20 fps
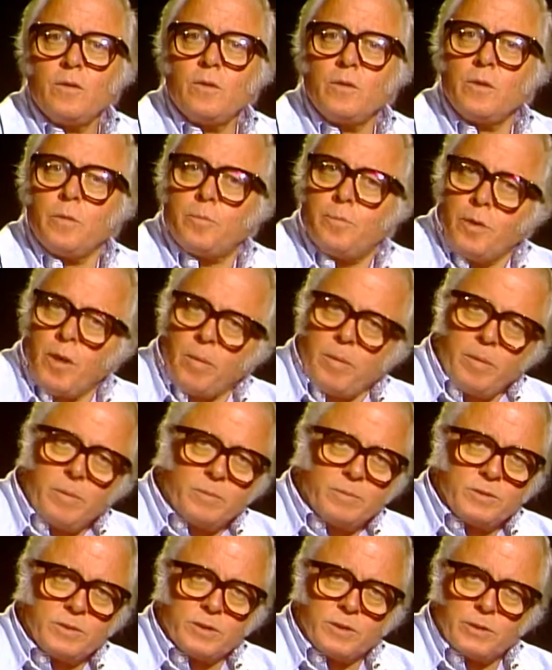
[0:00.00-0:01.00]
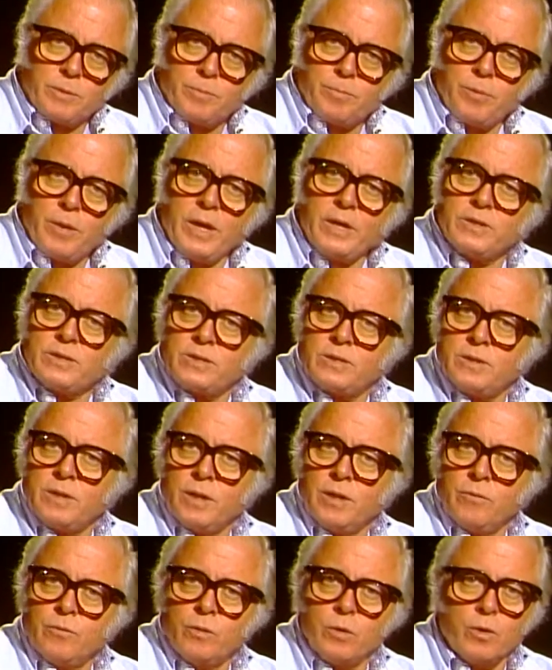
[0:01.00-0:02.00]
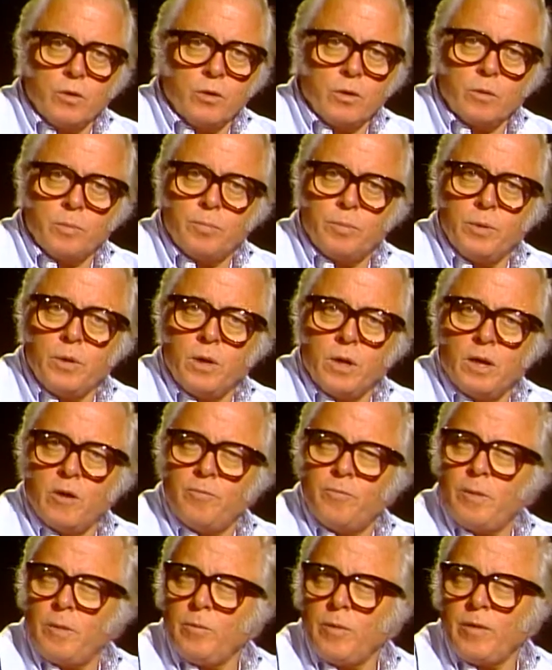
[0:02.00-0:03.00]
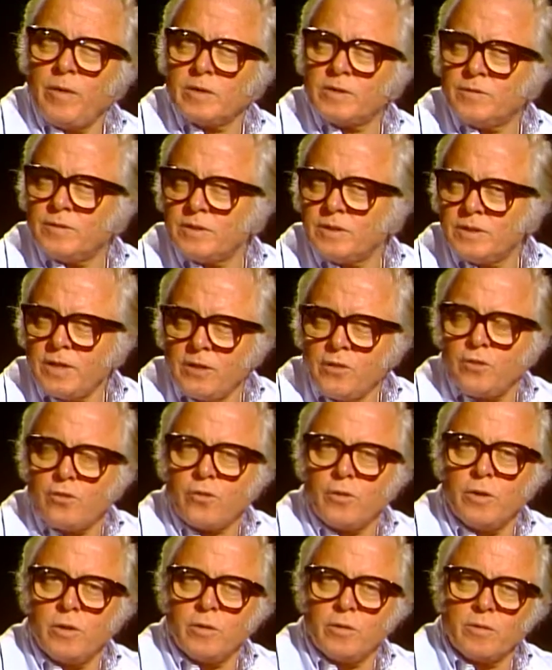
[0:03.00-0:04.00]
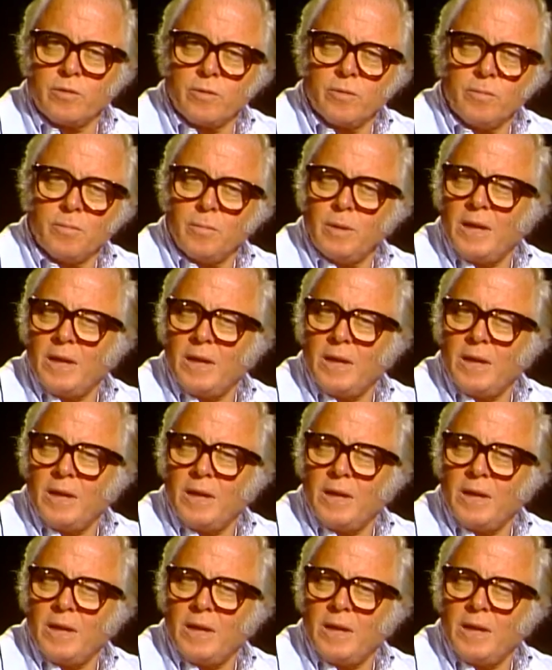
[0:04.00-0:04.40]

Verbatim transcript: The problems that oppress the rural poor have been with us for centuries and